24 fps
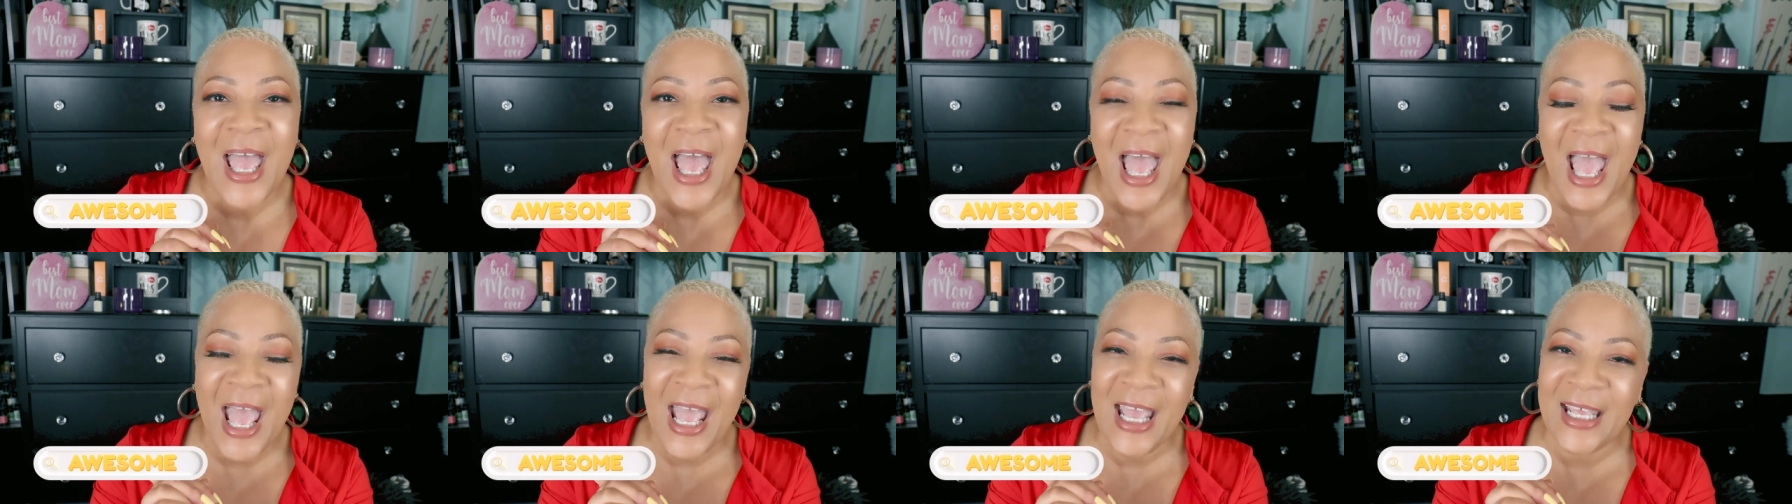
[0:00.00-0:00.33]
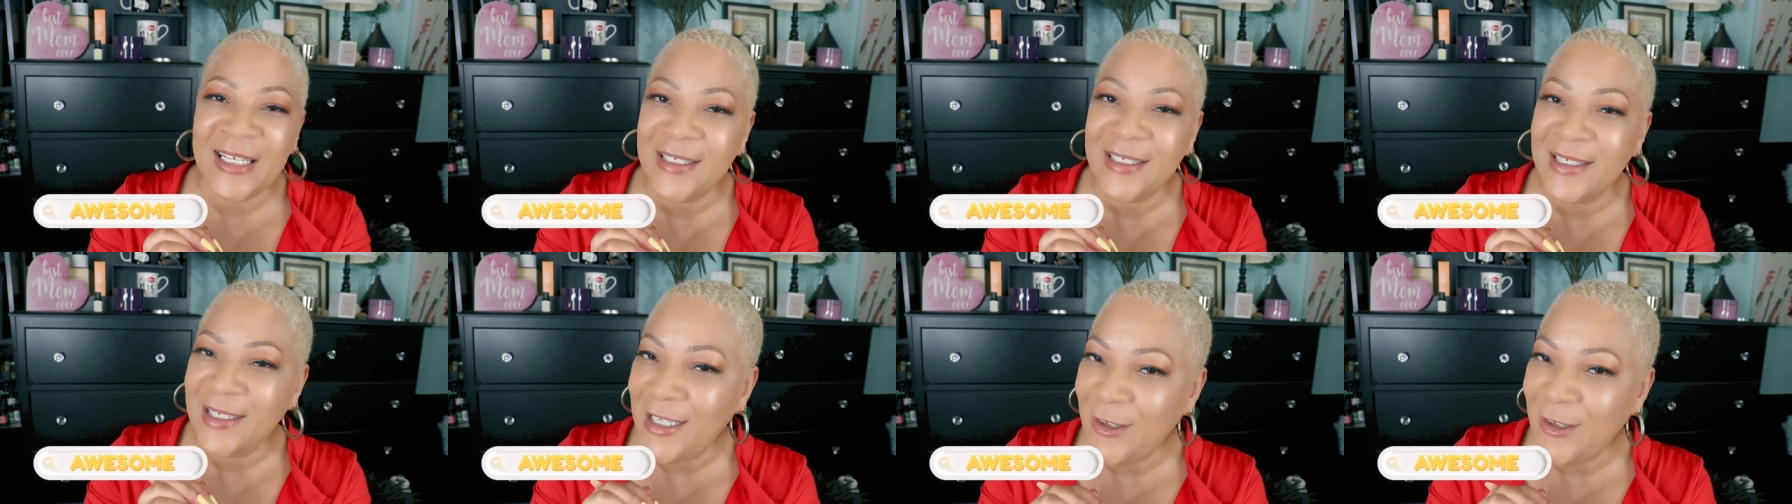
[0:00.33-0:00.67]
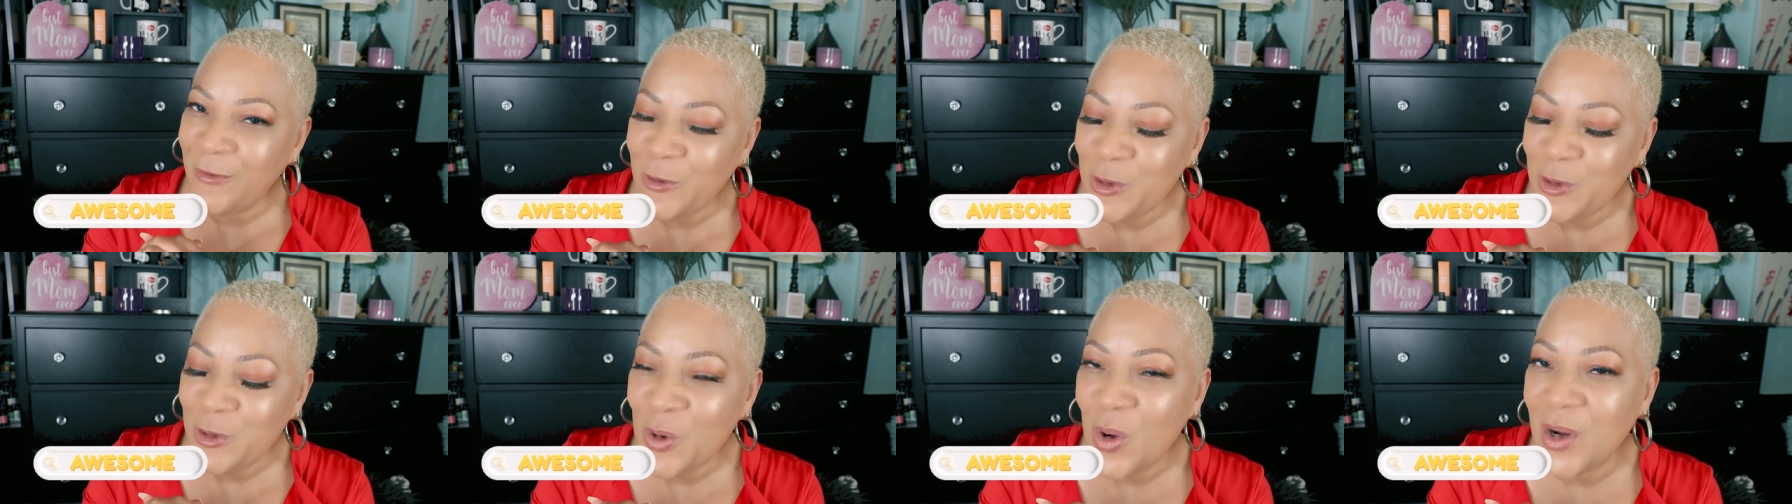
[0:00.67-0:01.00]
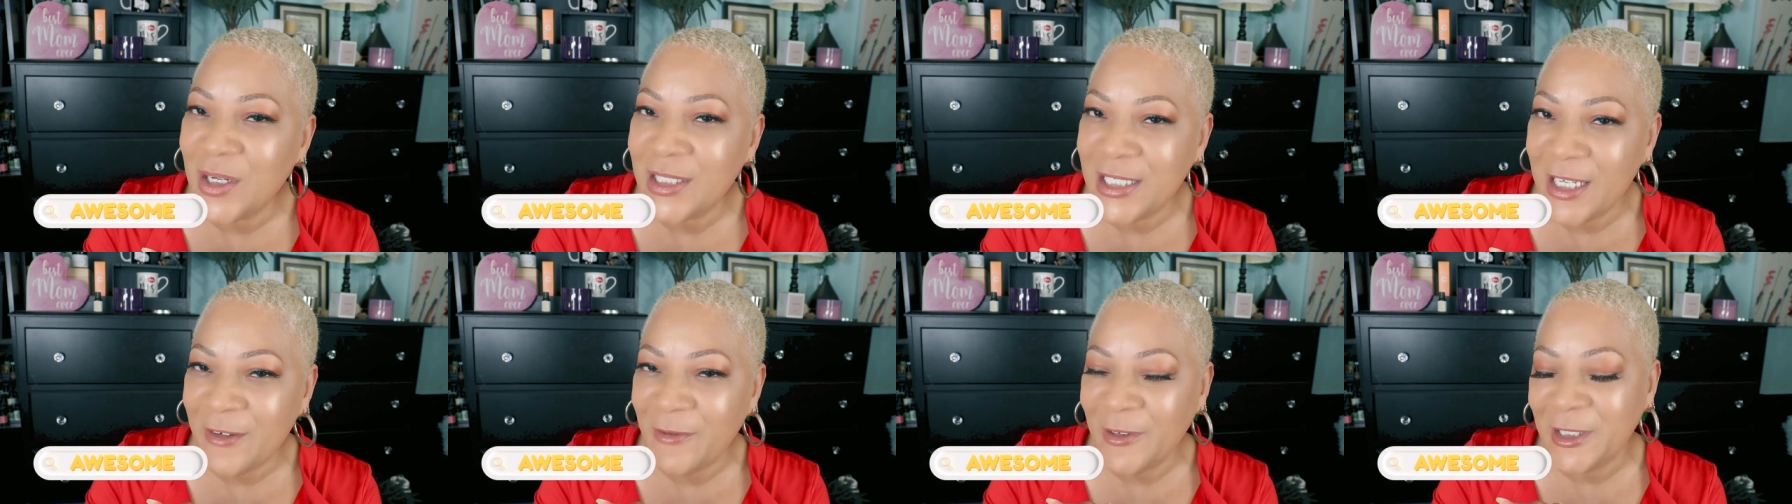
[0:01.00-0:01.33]
And if you
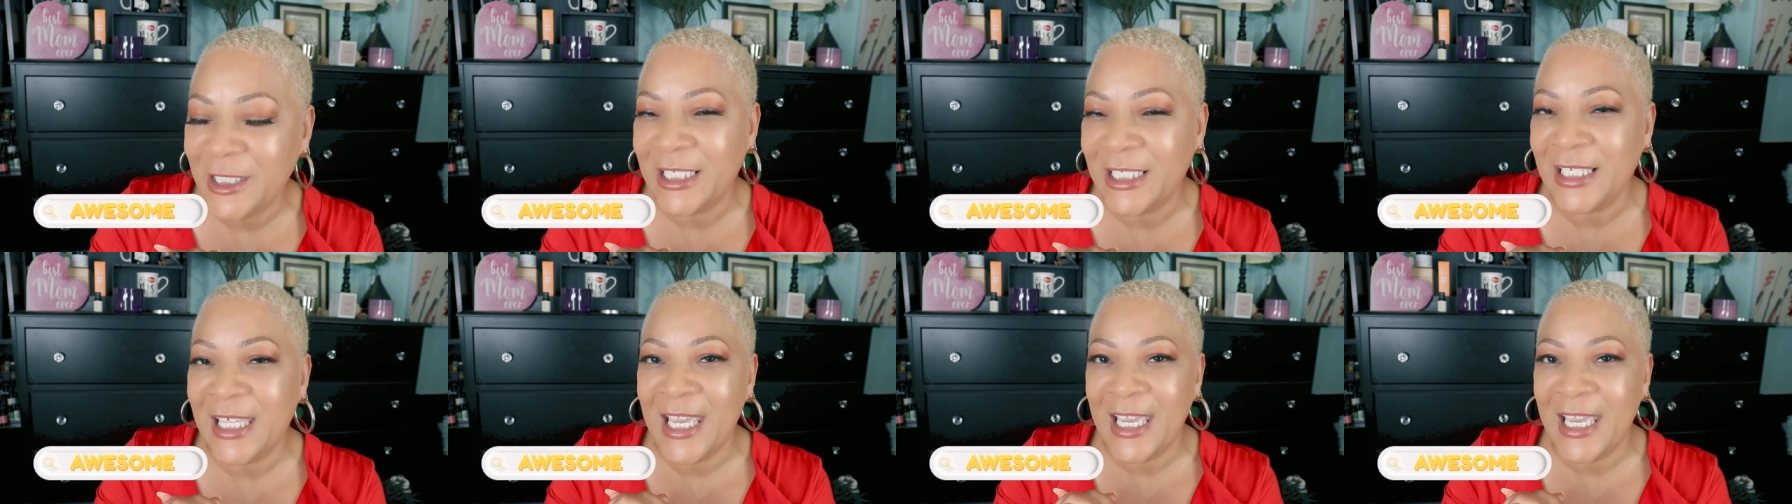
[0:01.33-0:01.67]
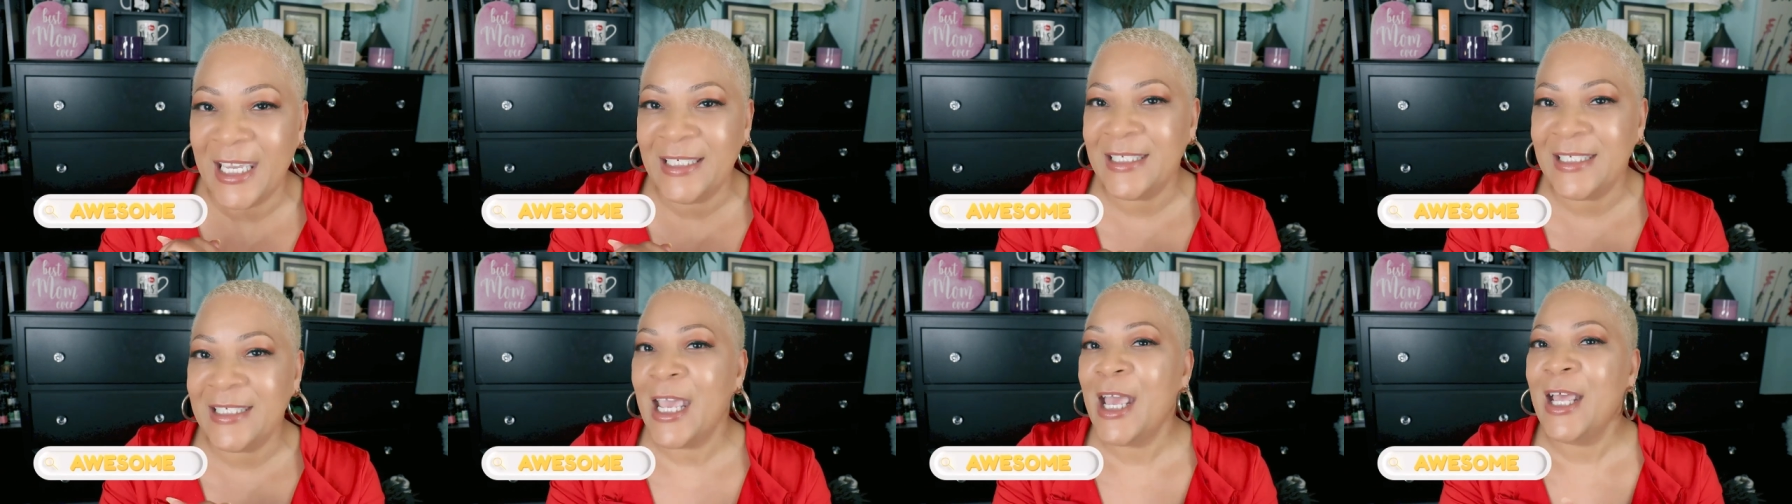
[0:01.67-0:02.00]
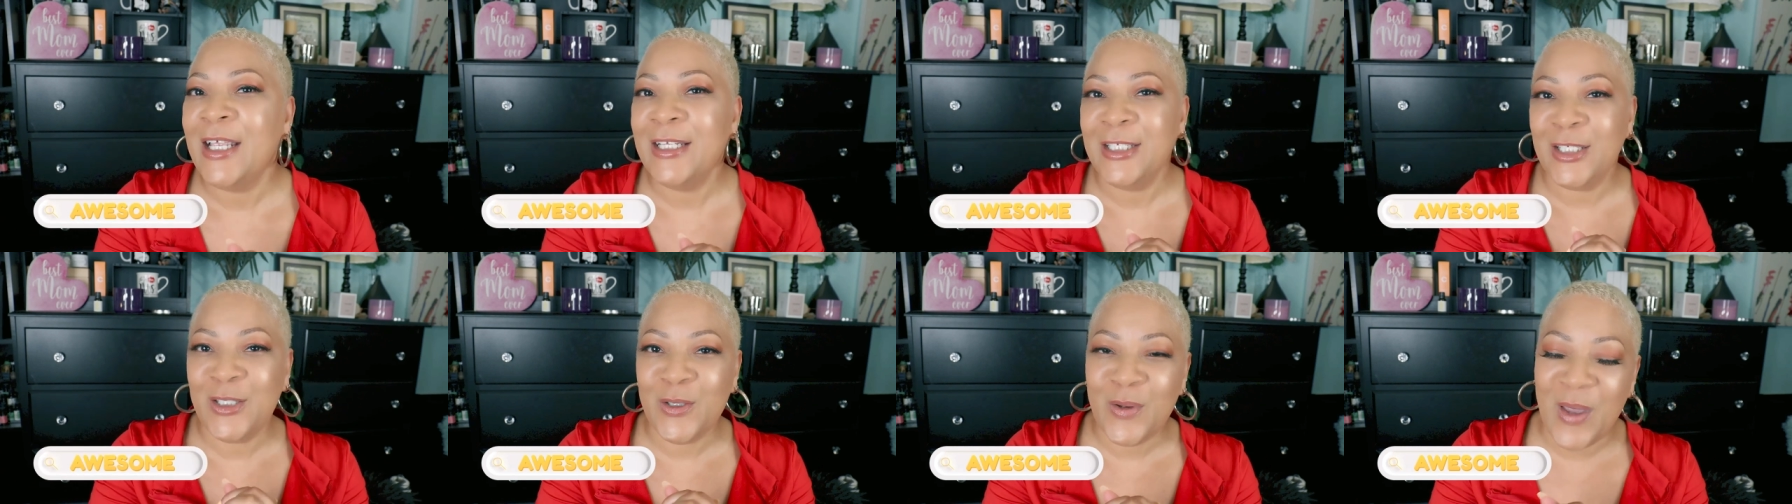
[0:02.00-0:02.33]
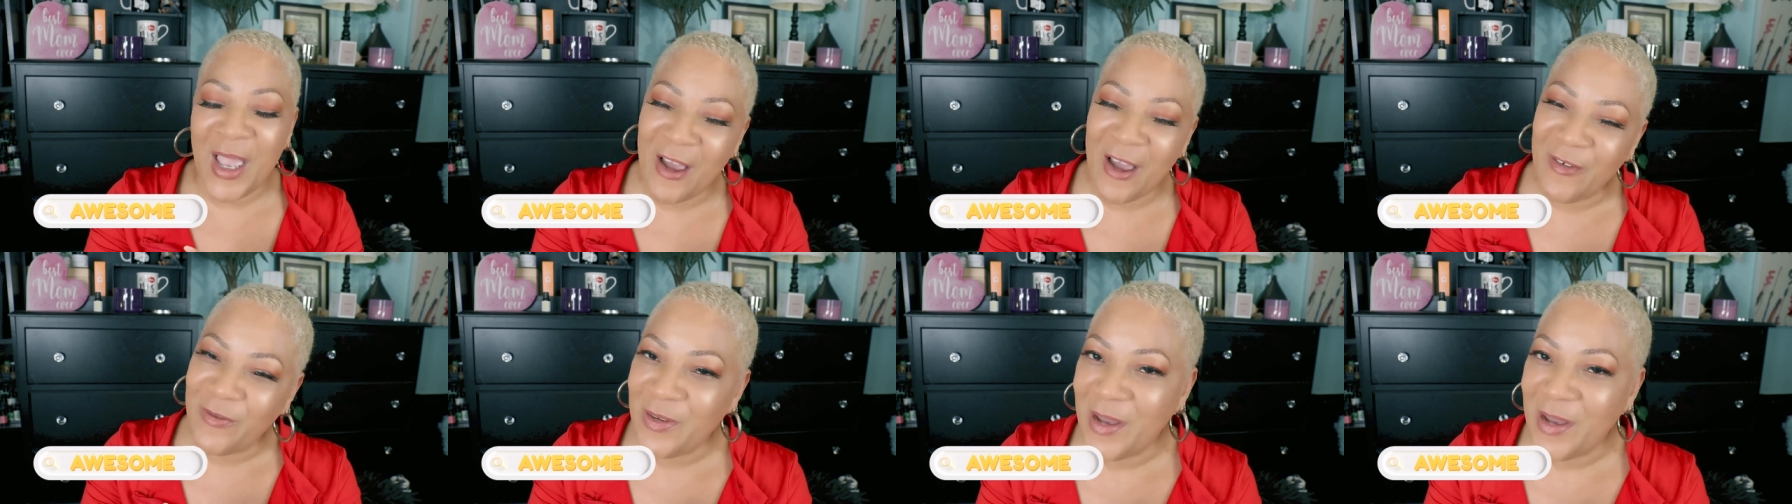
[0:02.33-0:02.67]
are definitely glad to
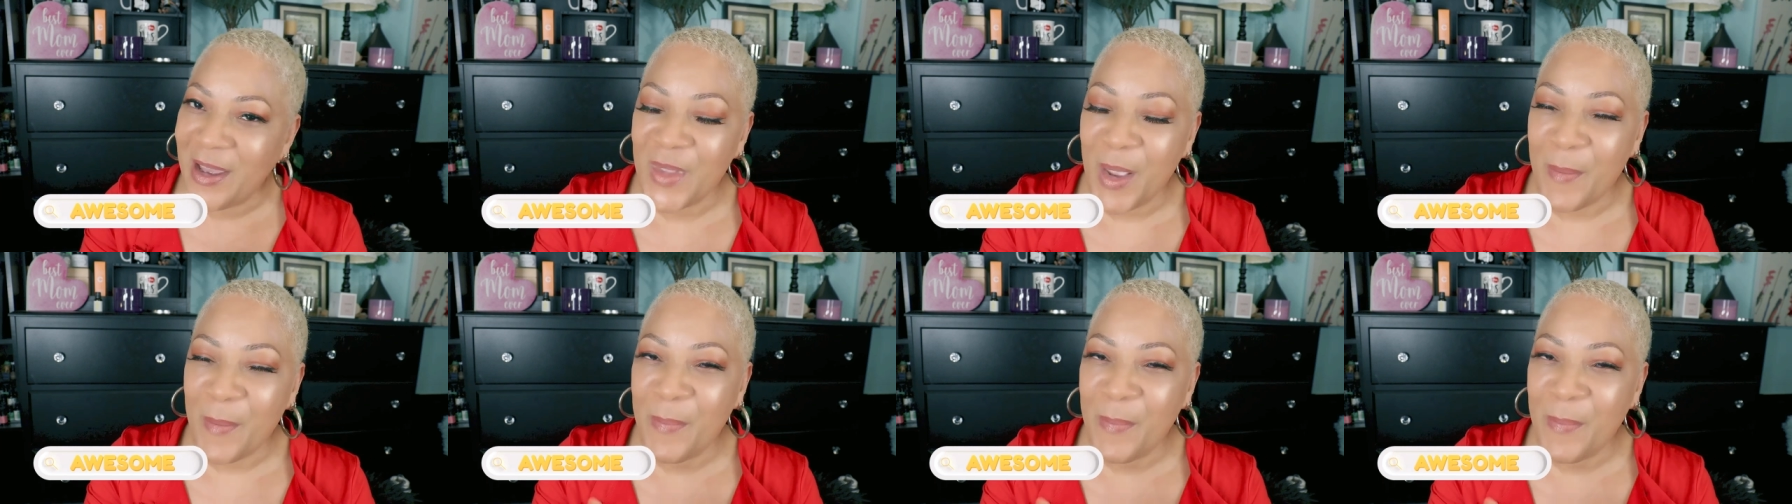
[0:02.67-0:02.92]
have